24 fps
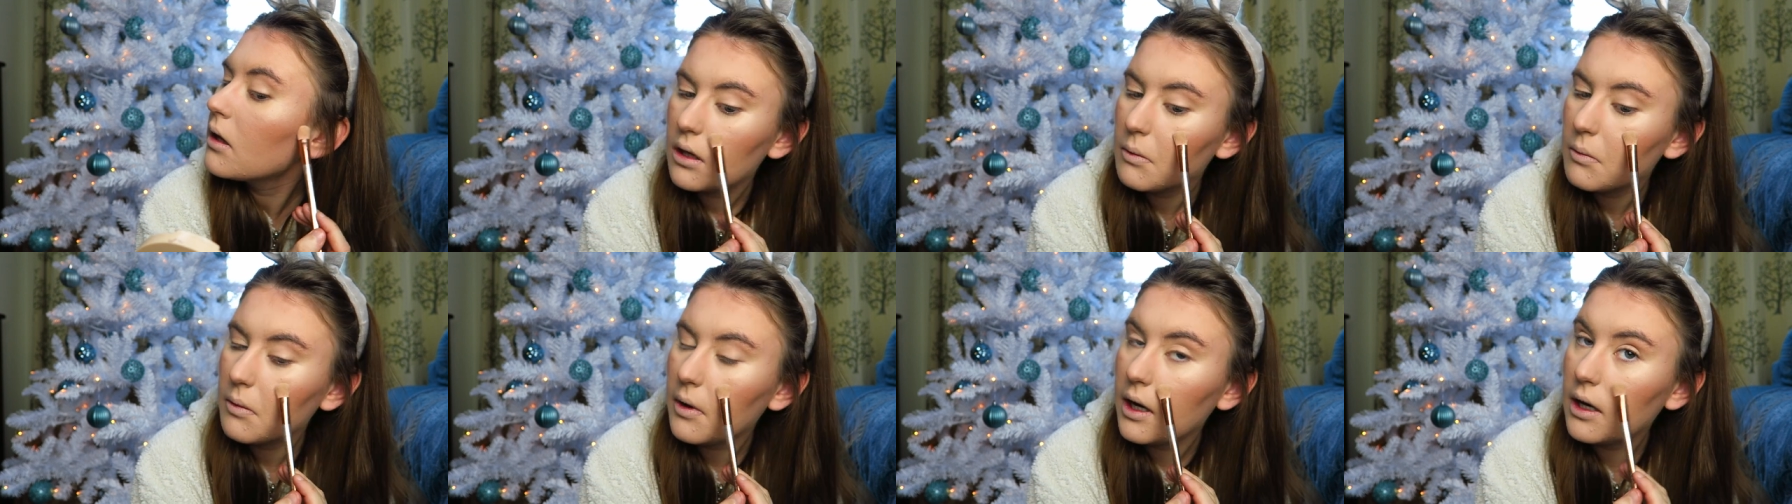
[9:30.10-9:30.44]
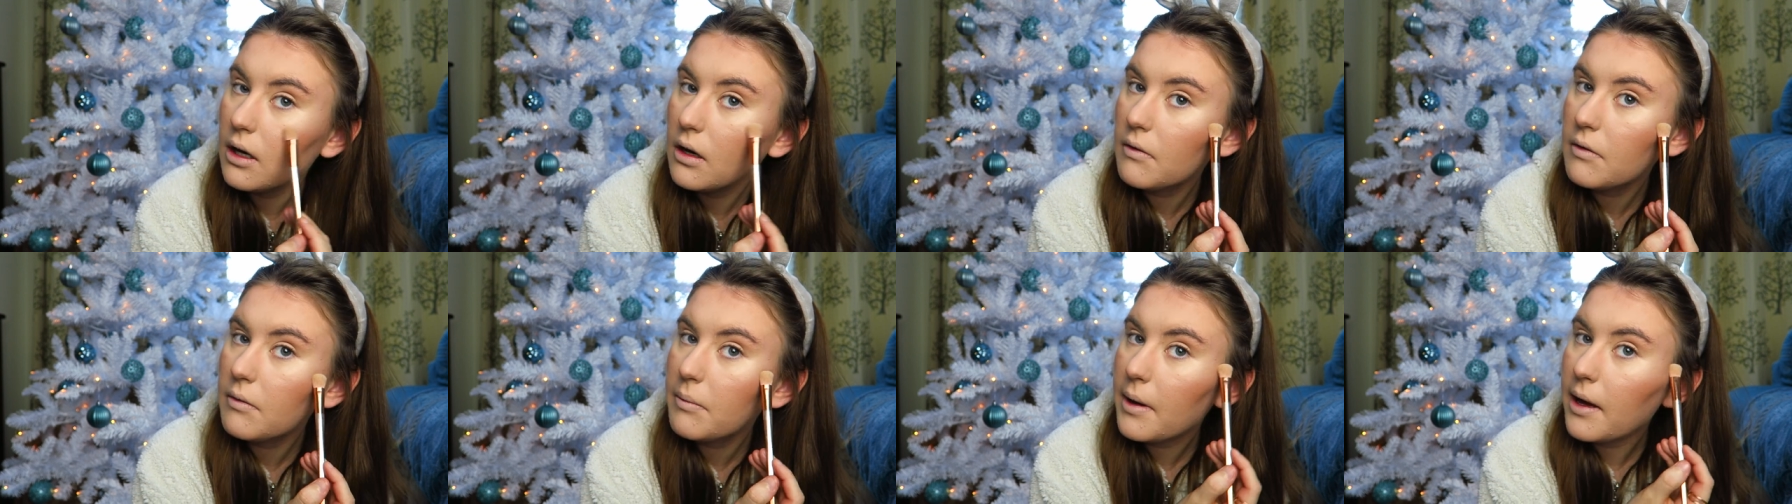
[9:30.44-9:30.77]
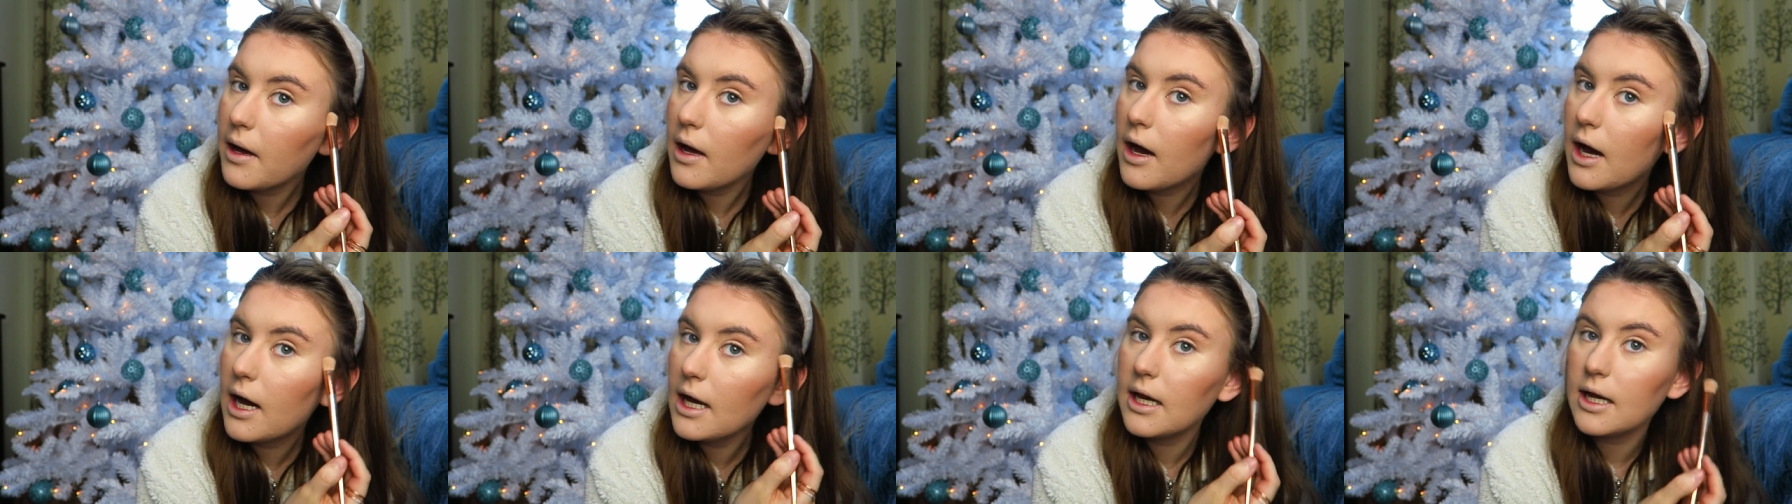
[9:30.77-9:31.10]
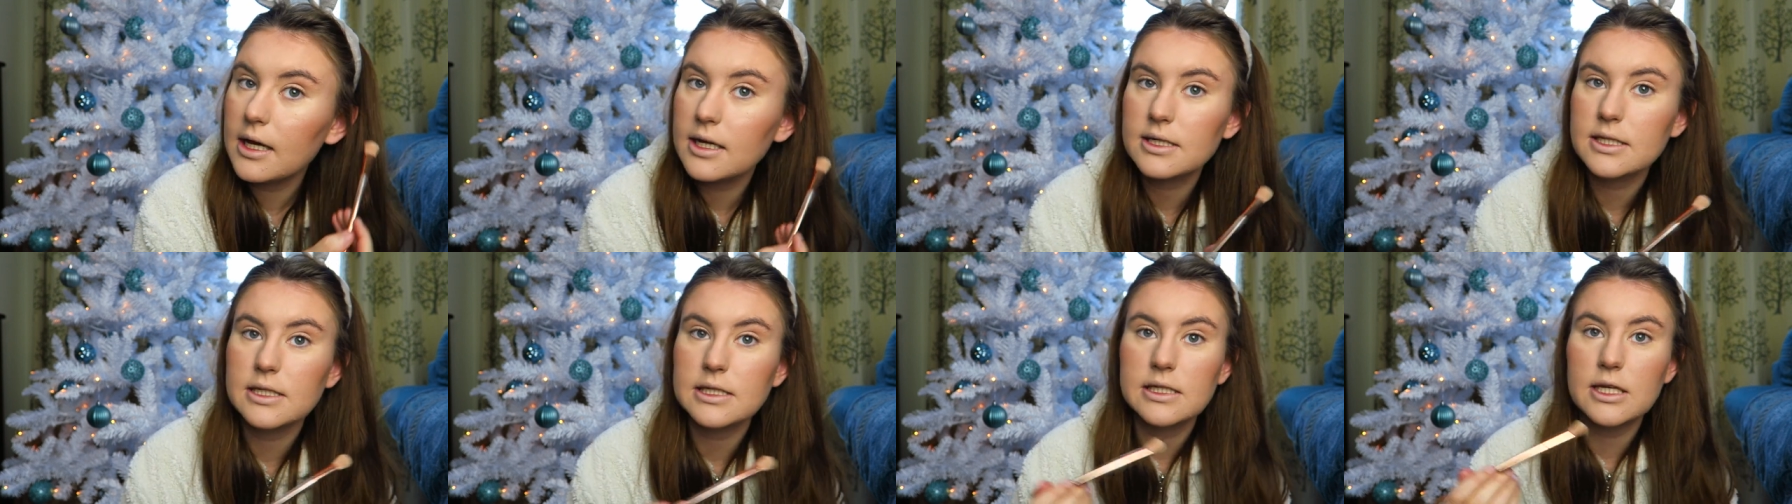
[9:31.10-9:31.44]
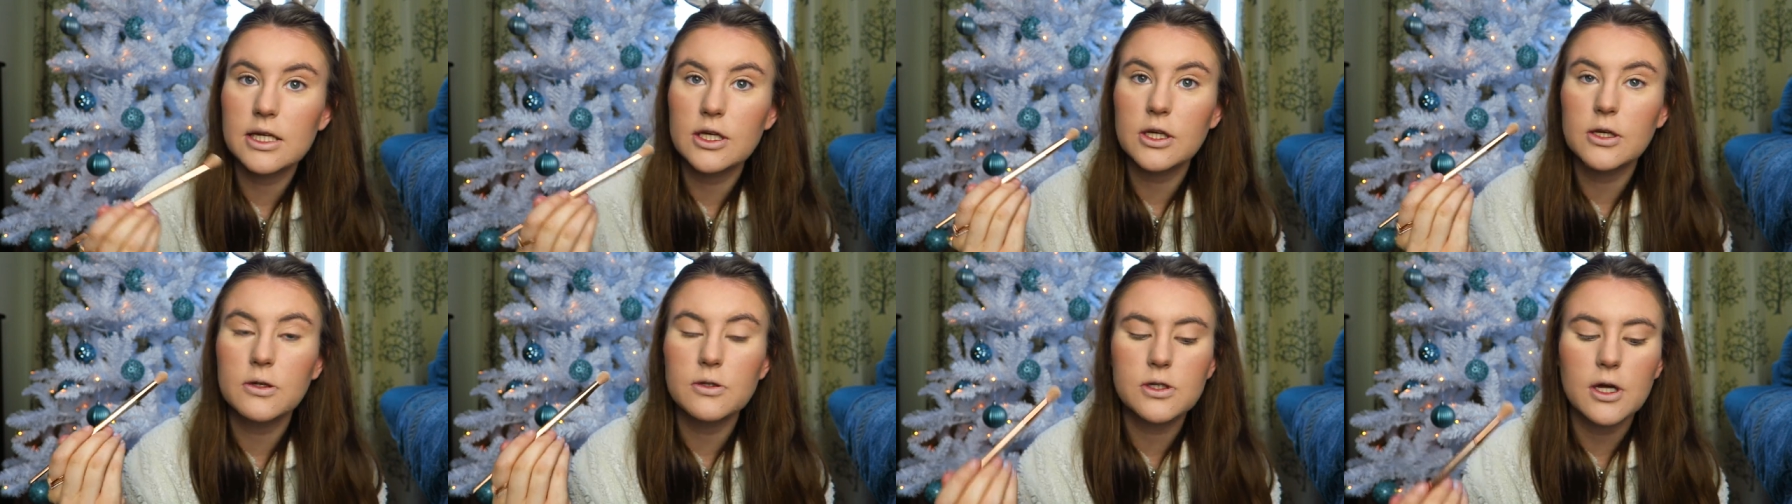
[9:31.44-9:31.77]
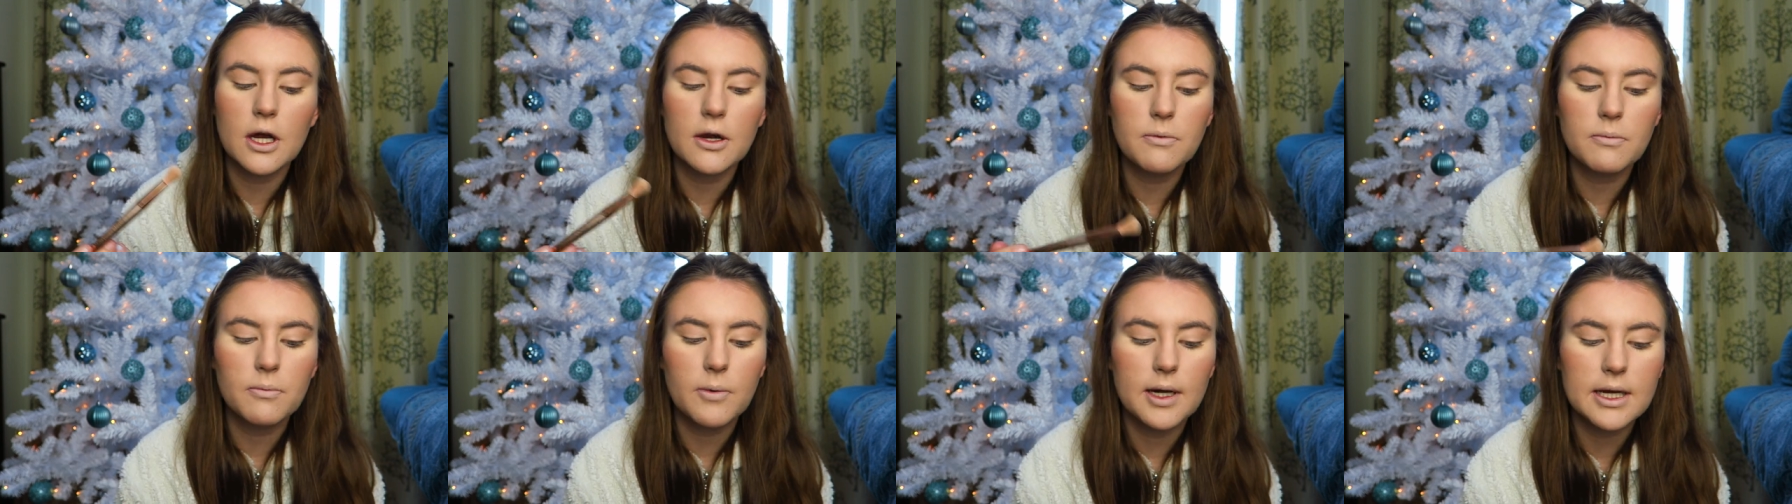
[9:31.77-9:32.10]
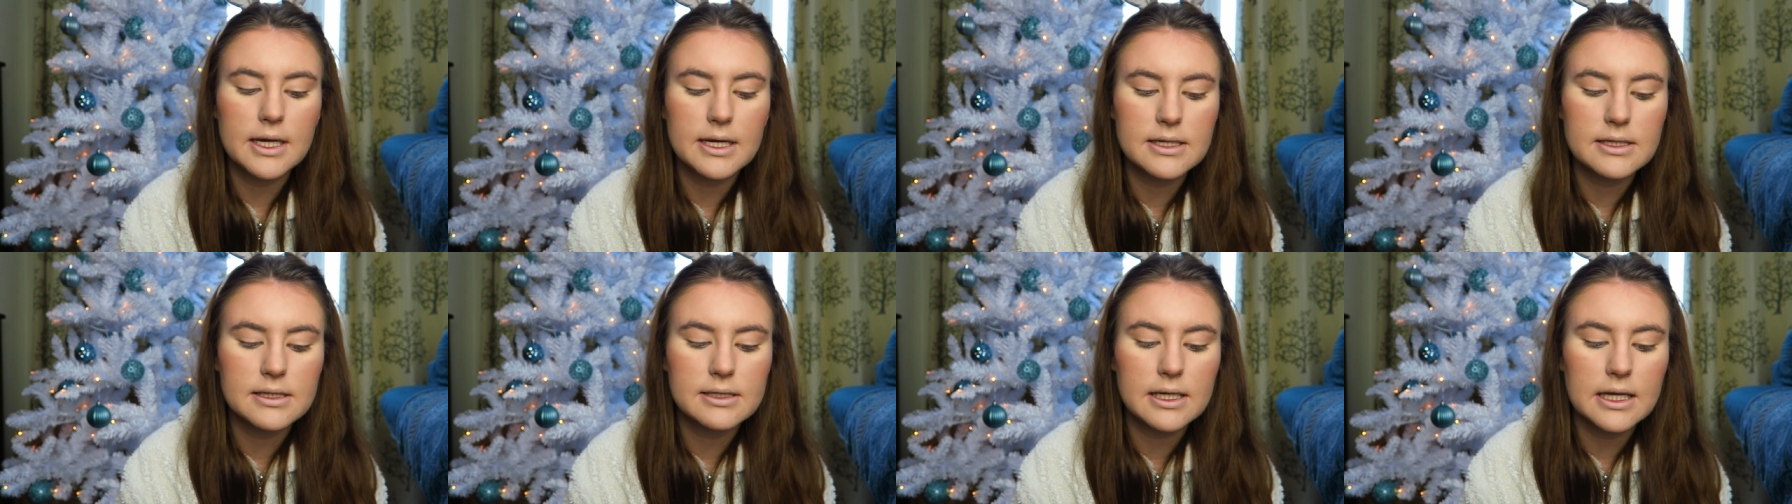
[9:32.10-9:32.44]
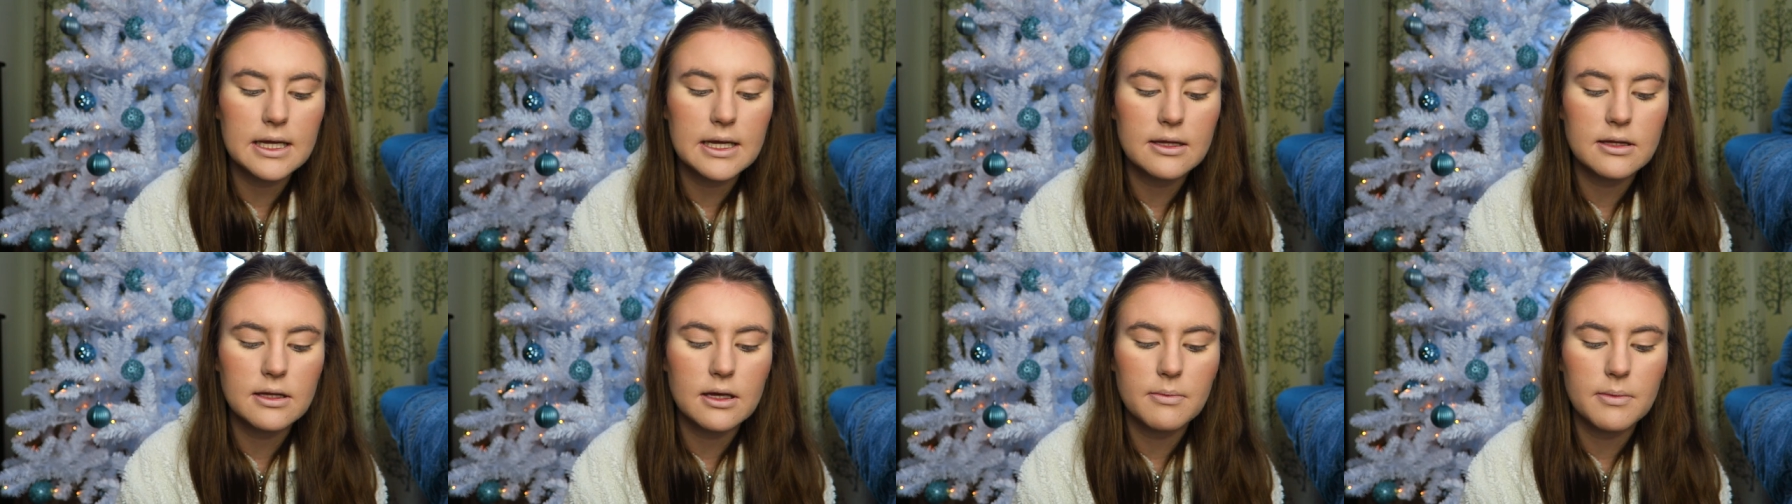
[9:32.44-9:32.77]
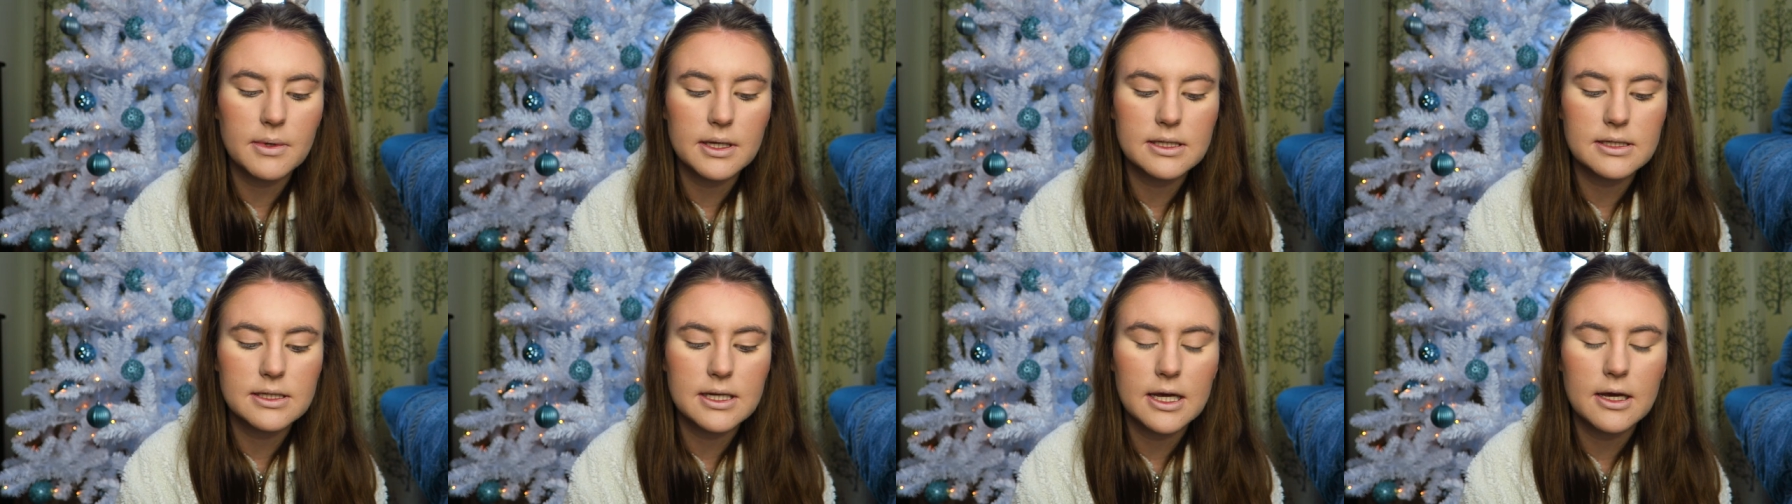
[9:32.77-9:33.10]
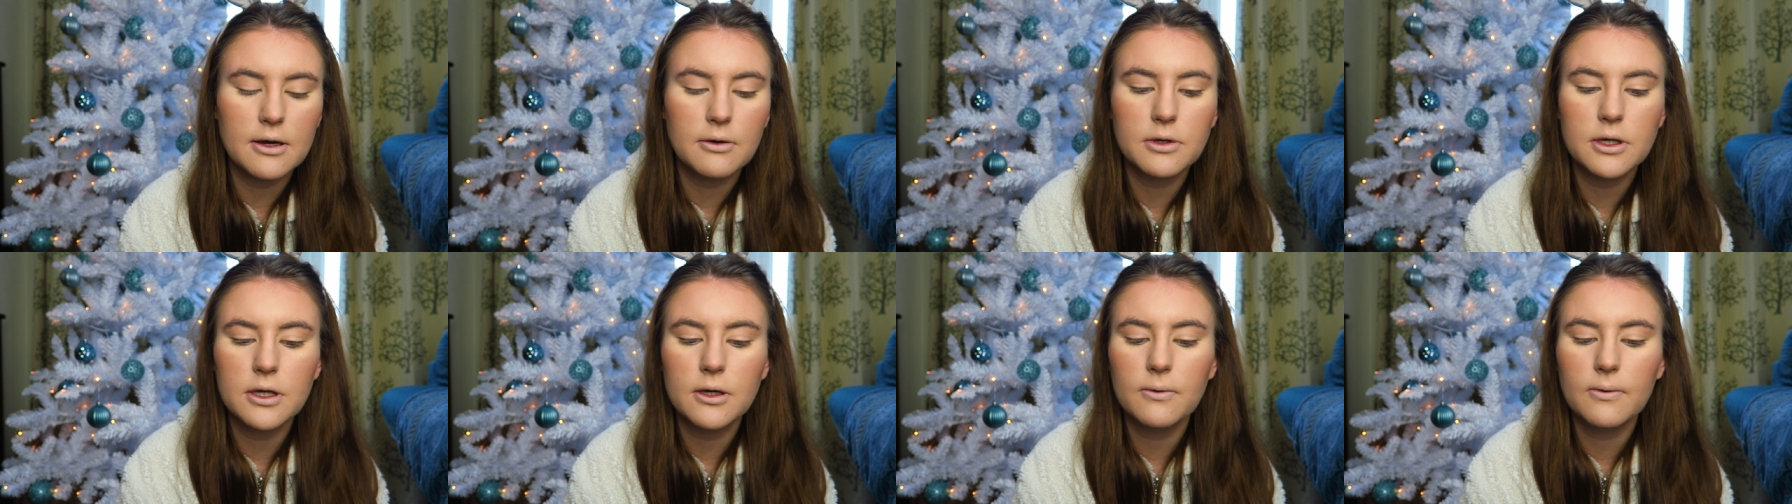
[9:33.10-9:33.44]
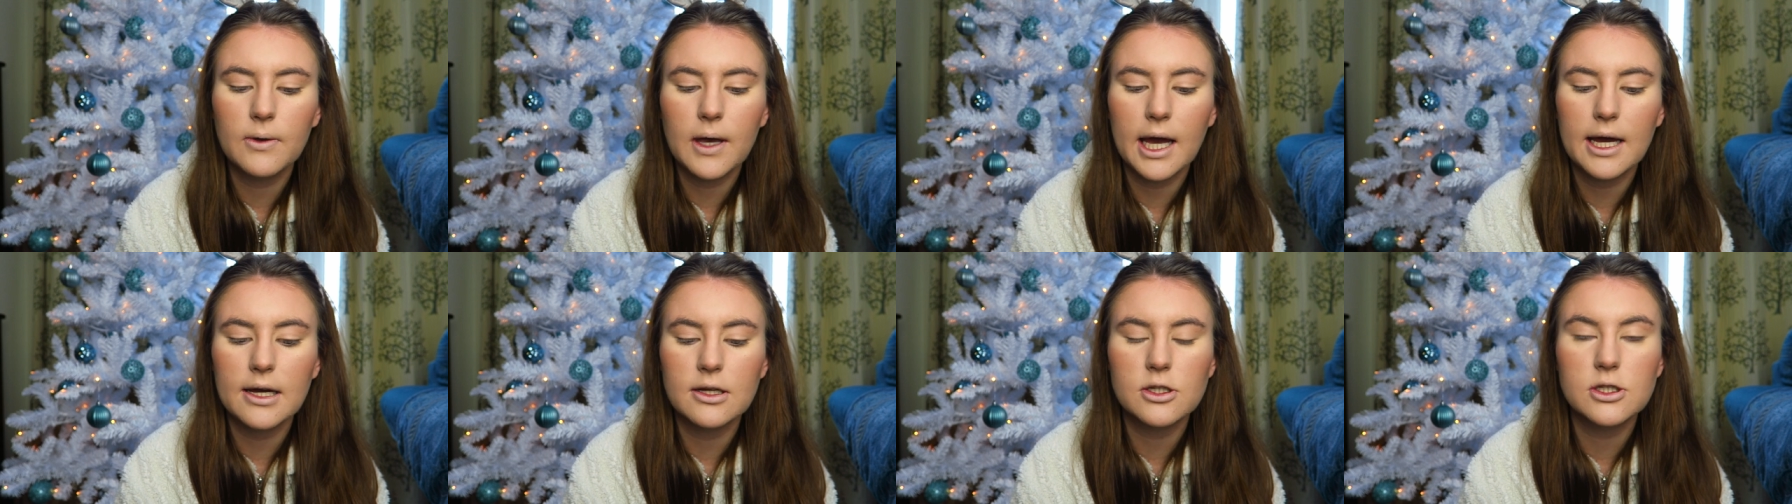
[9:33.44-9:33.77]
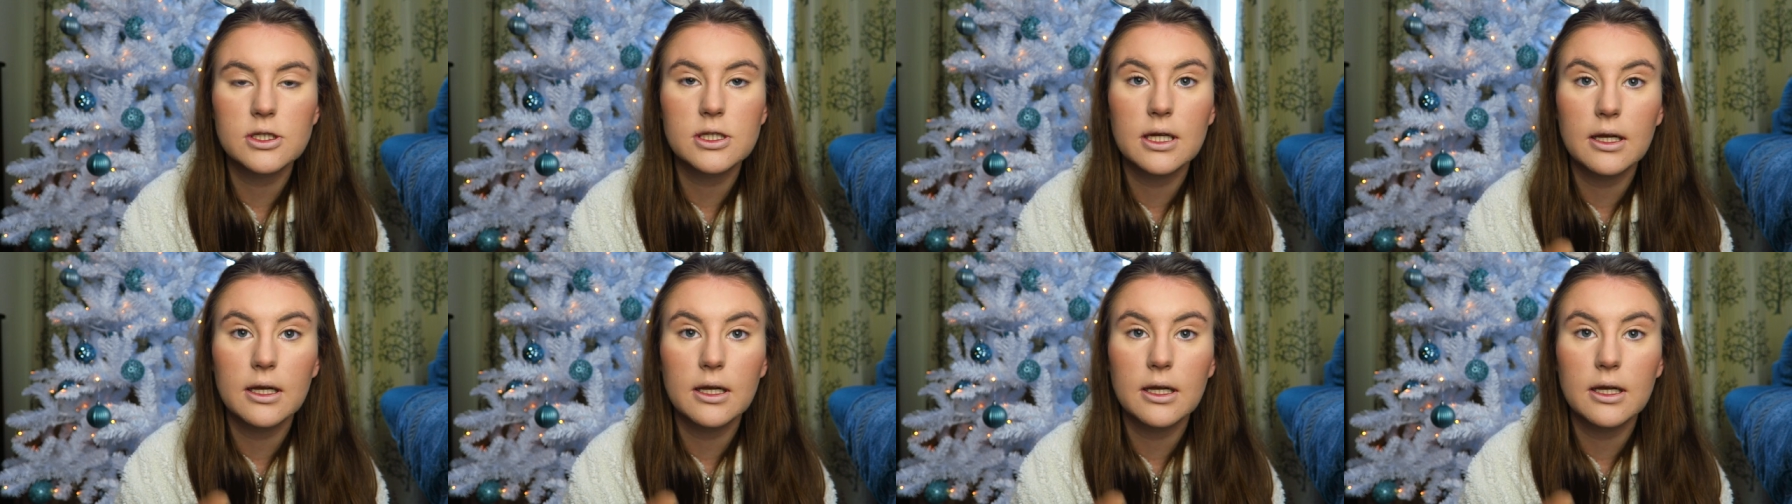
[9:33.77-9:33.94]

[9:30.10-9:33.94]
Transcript: What I love about highlights is that you don't really see them until you catch